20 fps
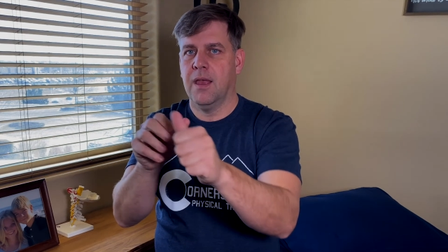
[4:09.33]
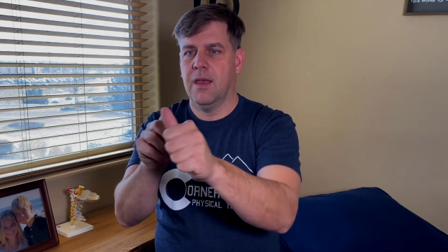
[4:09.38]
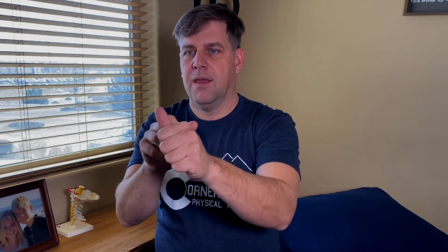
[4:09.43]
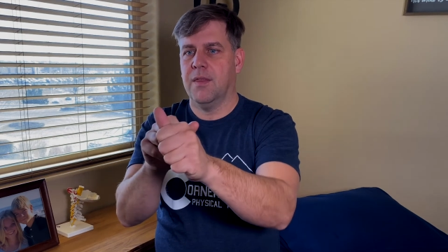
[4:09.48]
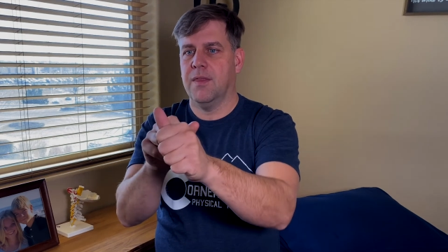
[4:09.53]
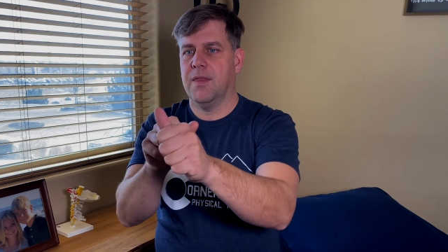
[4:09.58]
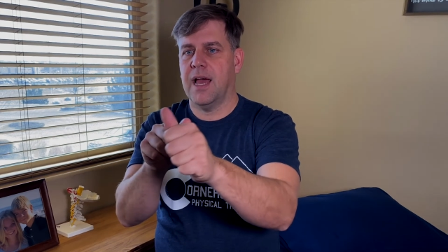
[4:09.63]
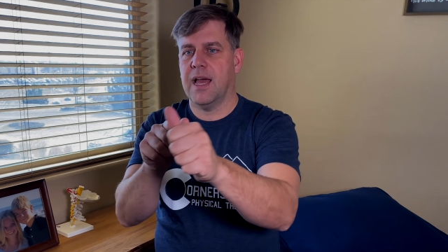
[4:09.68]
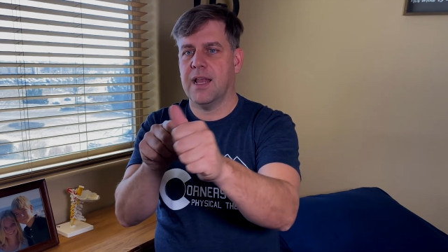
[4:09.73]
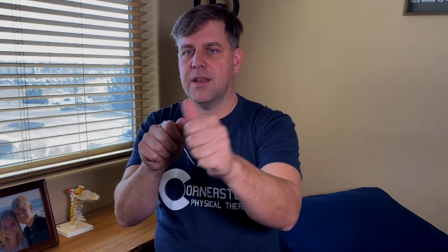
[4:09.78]

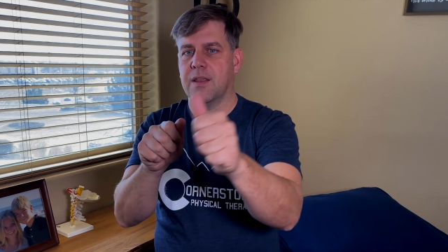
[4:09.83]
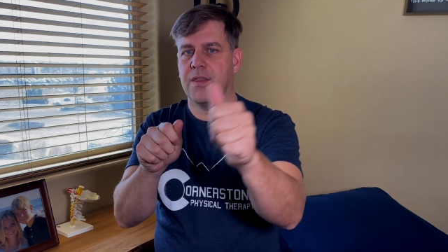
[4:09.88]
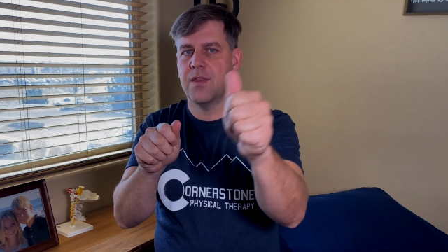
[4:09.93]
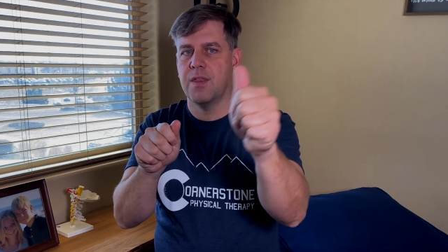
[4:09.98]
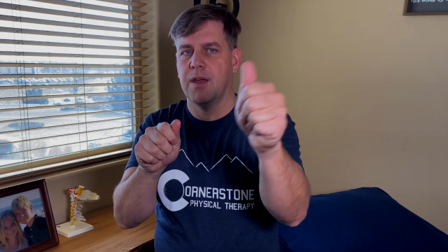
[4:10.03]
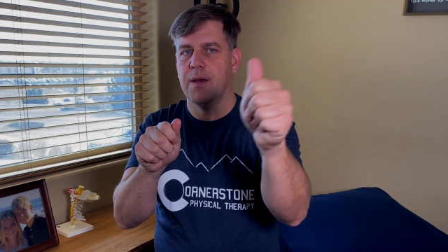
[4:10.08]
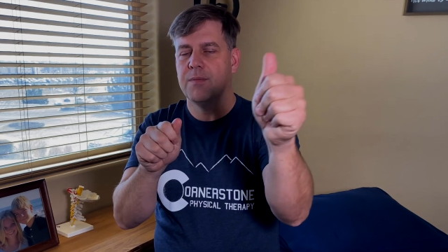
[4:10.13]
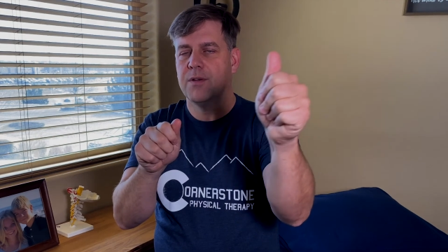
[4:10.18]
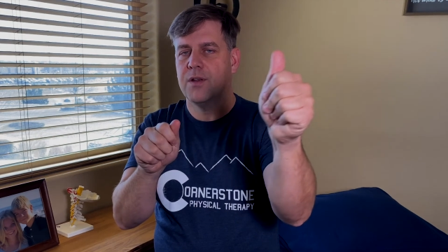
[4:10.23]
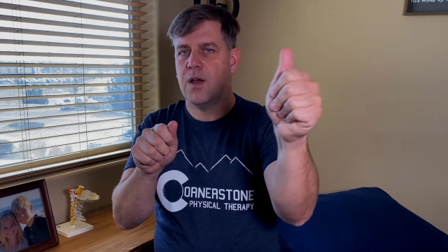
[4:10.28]
that
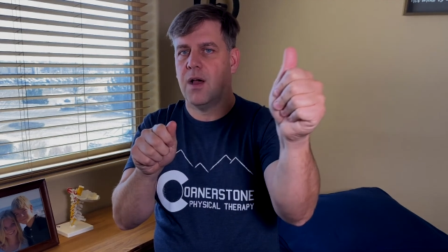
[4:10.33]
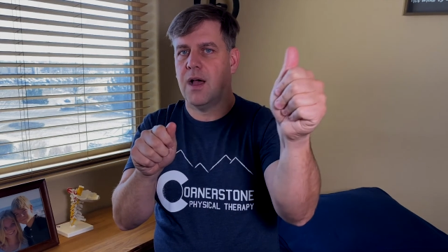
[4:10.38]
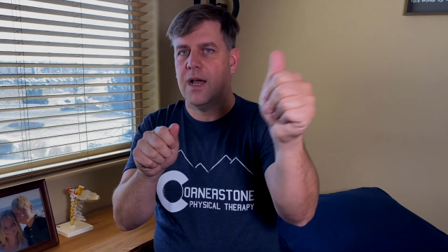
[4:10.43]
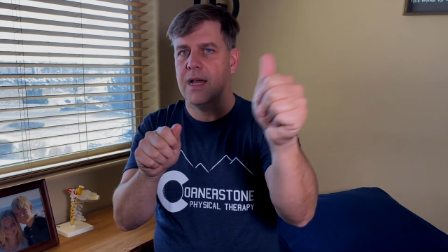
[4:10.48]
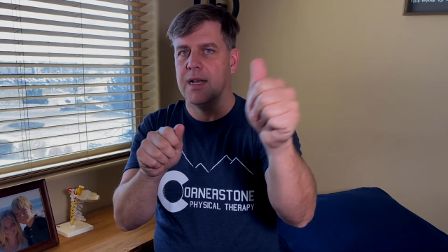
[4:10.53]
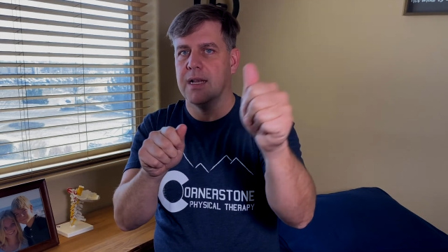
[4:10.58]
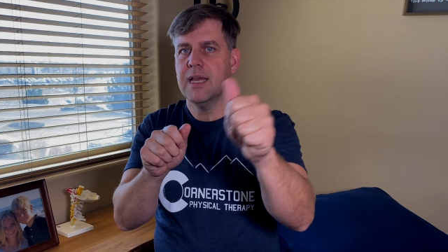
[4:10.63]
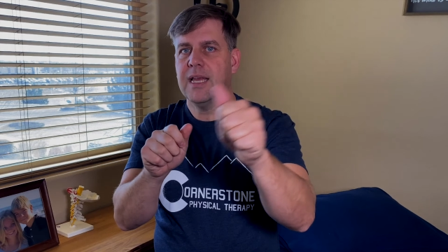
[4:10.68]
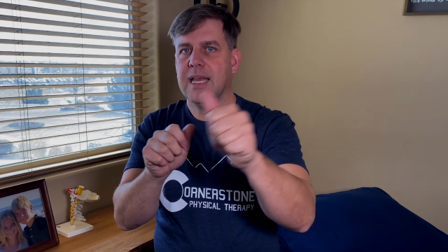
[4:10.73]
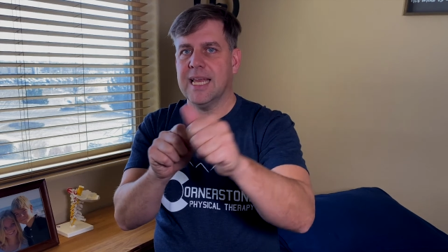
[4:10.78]
thumb
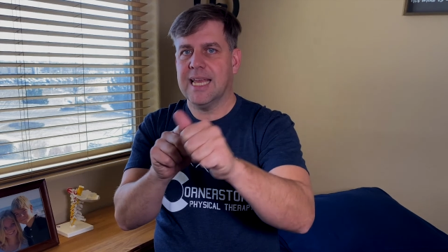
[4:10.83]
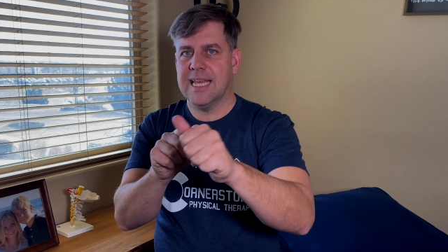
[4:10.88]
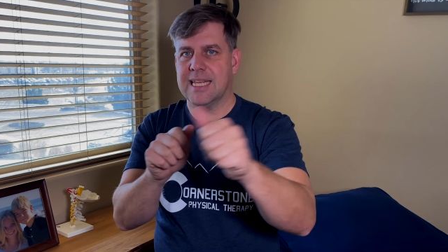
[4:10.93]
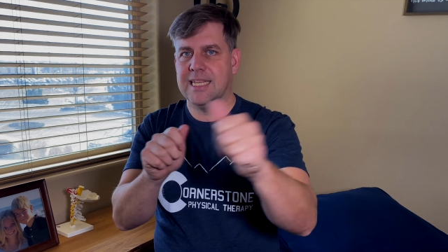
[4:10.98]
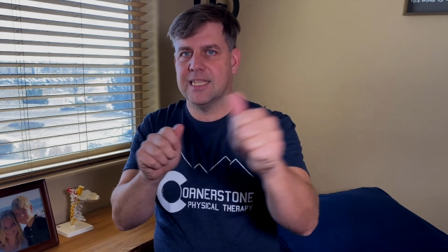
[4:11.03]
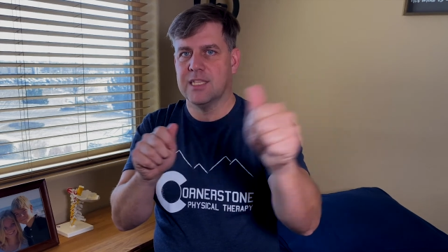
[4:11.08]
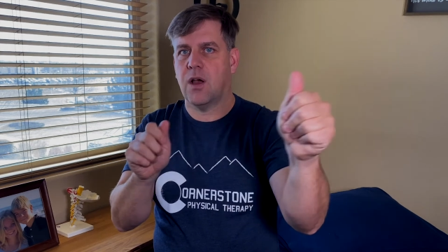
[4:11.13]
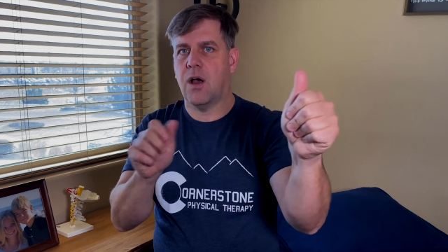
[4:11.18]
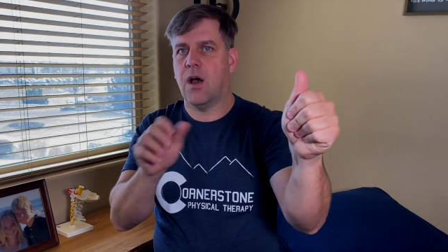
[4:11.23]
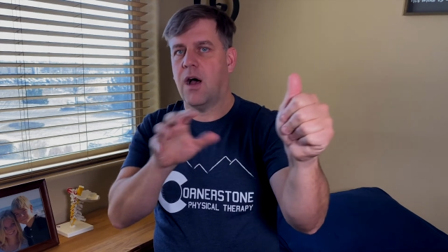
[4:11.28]
dot
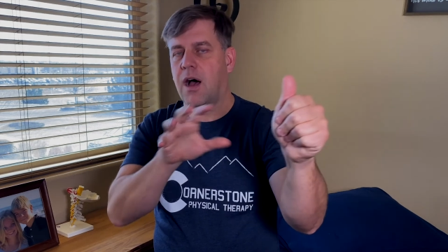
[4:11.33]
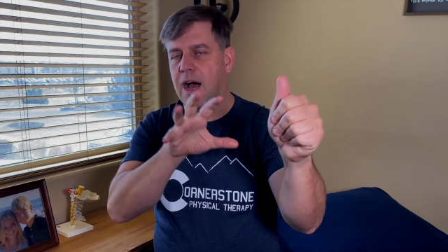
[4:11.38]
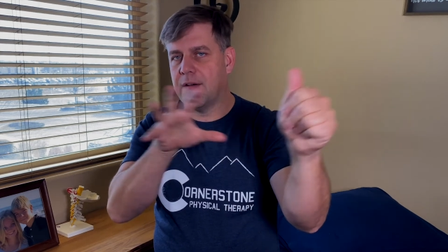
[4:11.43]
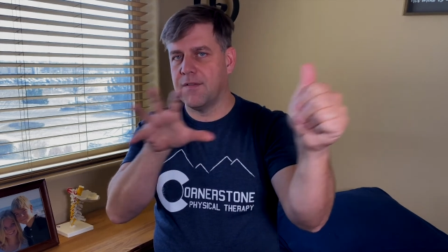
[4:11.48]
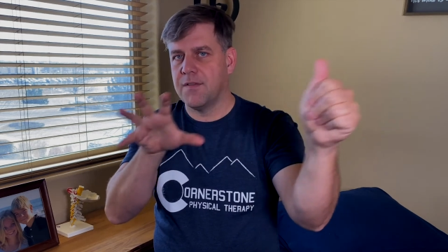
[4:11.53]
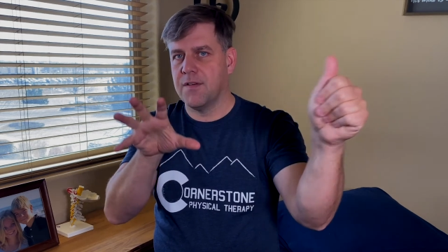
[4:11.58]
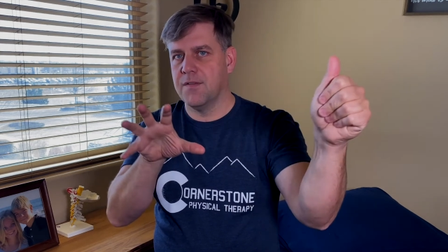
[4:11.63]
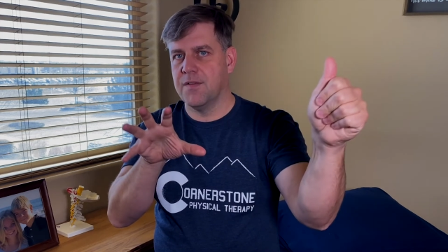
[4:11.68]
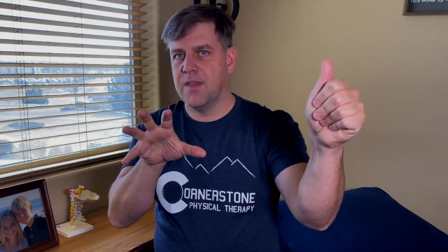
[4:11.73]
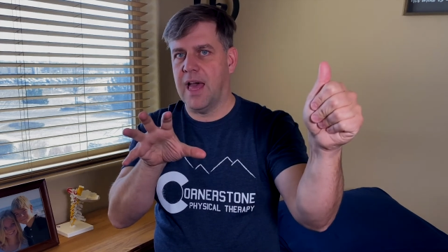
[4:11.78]
is off
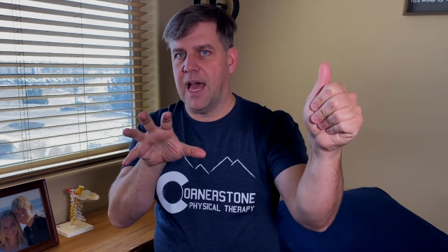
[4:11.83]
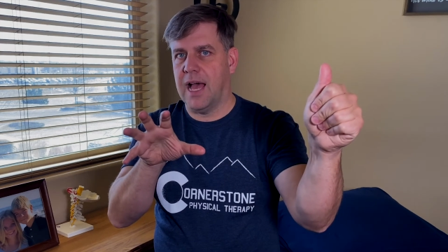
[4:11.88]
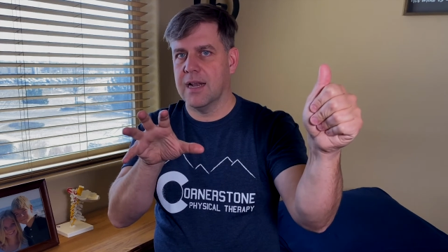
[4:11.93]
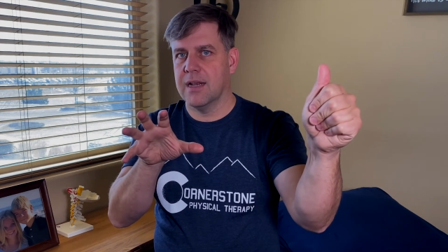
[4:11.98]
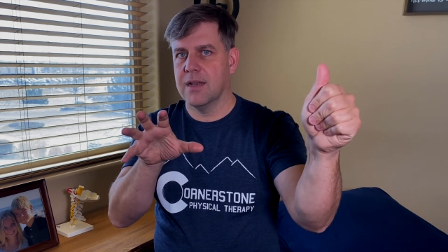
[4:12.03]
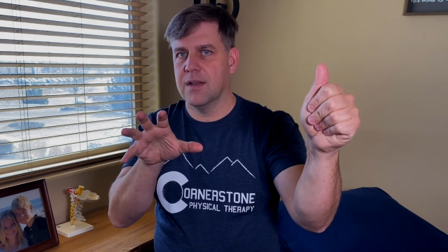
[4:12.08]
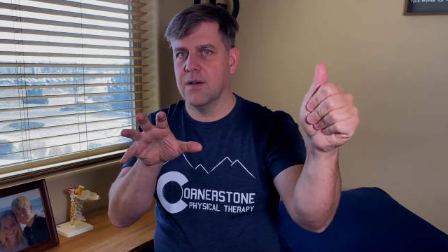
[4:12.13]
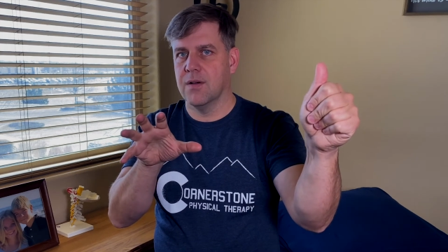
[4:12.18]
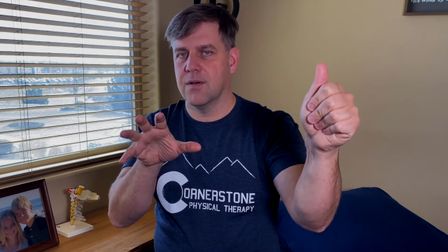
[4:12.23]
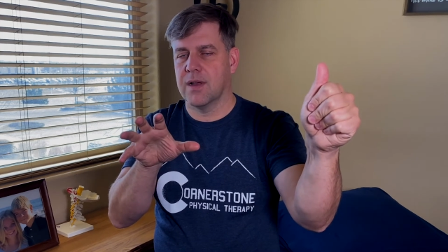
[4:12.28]
of that,
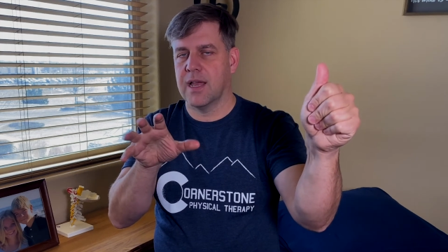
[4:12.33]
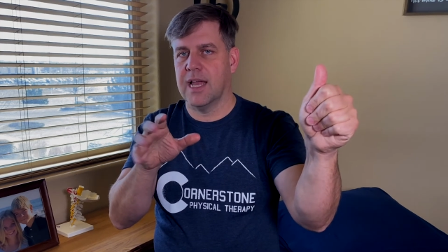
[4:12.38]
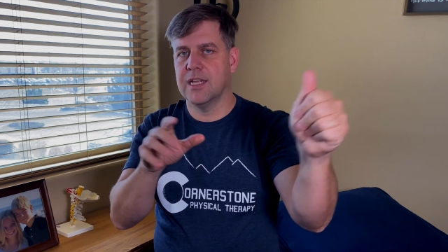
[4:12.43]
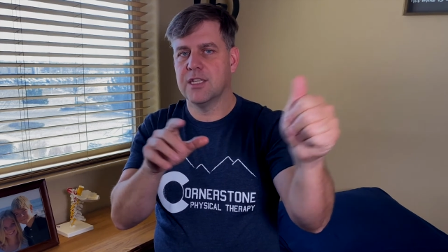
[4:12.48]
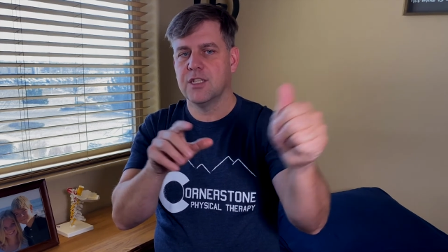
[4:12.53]
okay?